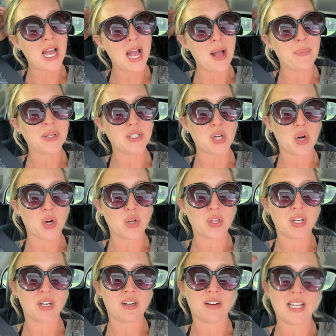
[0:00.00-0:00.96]
happened
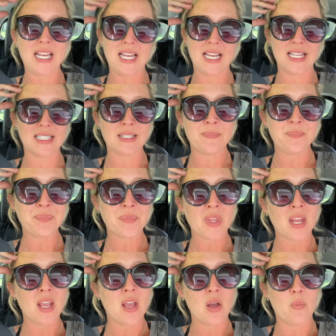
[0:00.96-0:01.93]
earlier is
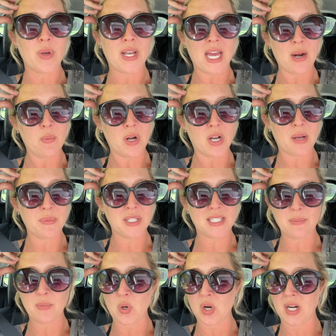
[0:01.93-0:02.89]
we kind of woke up
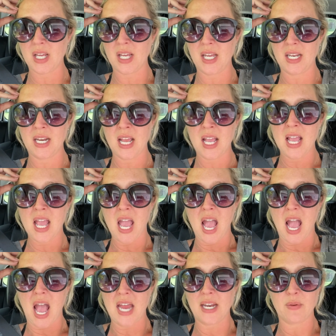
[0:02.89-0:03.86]
this morning
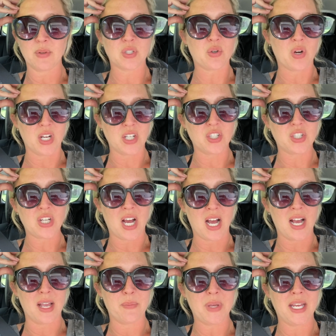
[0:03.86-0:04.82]
and it was crunch
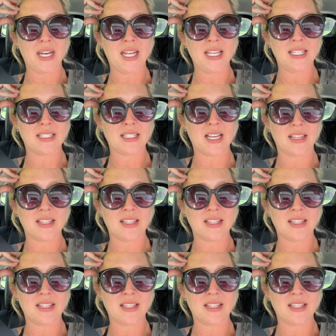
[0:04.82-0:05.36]
time, and he's got